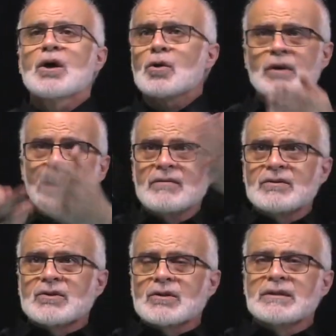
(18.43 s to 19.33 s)
We have a
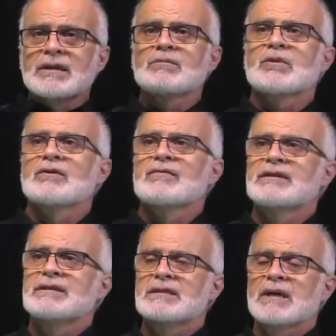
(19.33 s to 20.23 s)
certain number of
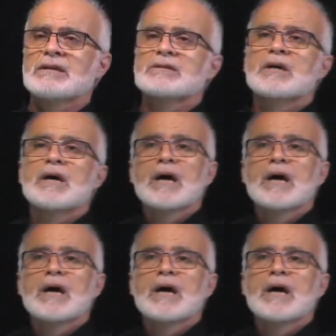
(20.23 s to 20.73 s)
these sites.